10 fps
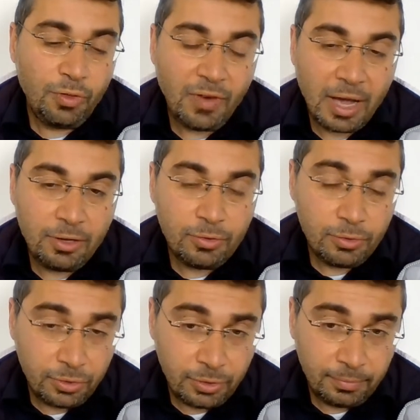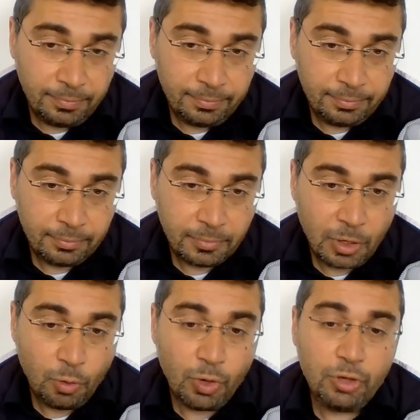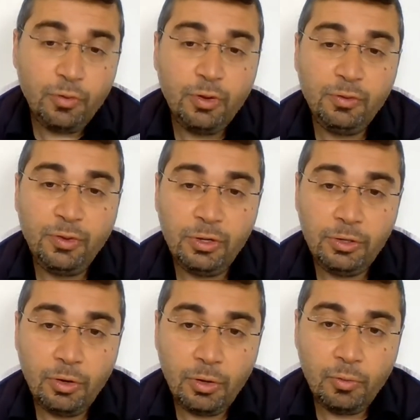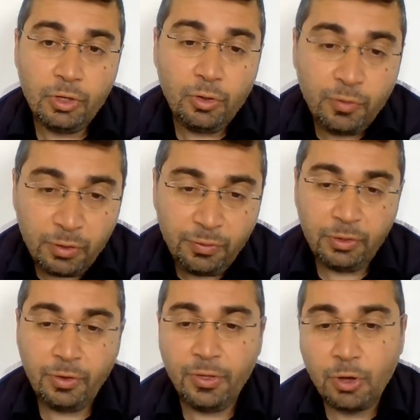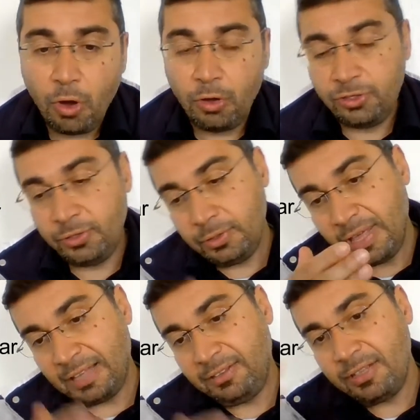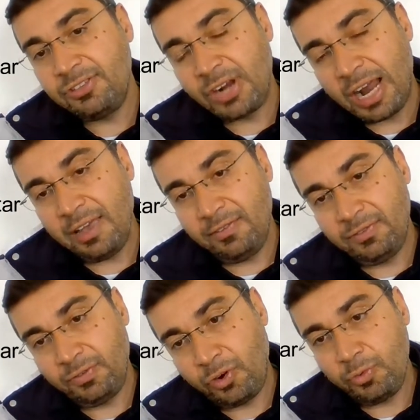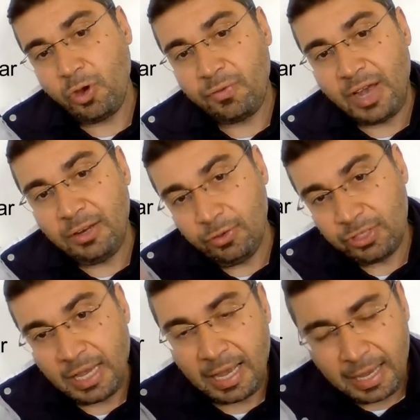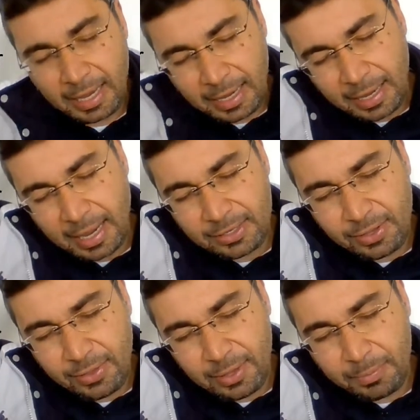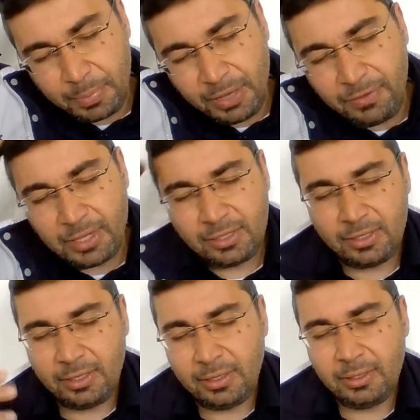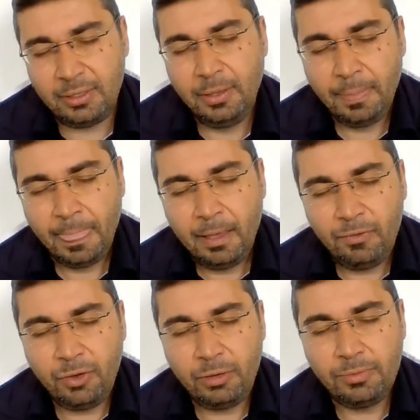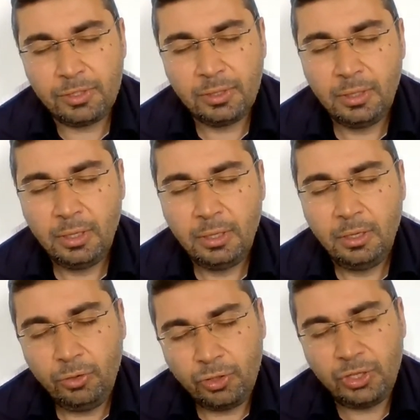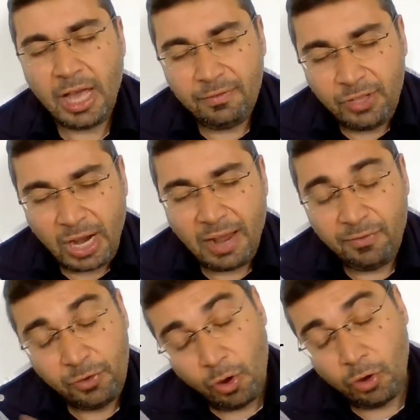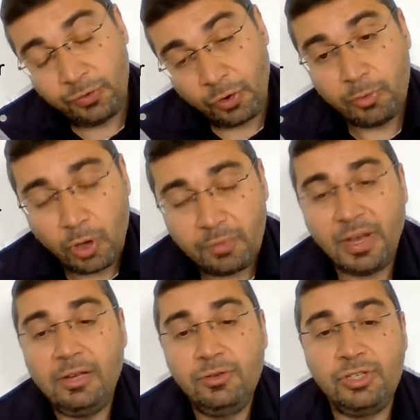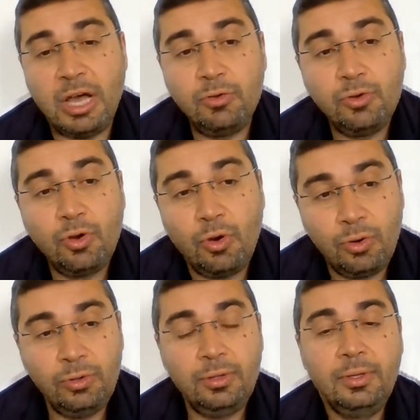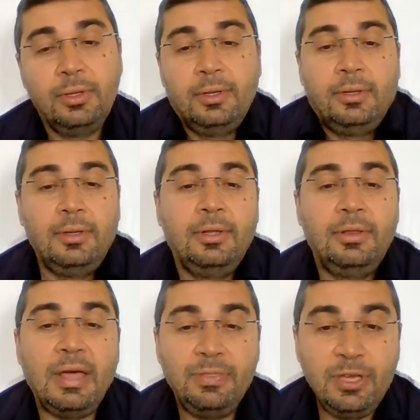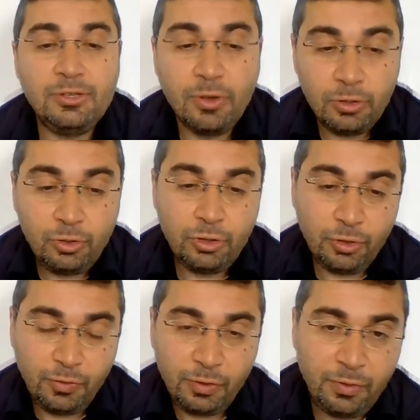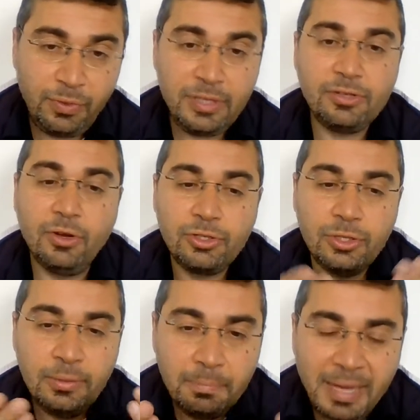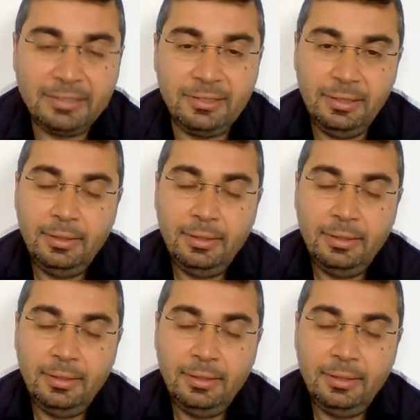values, when you fulfill the goals that is derived from your values, as in the previous films, you should have derived goals from your values. Now you know that these goals, you should fulfill these goals, but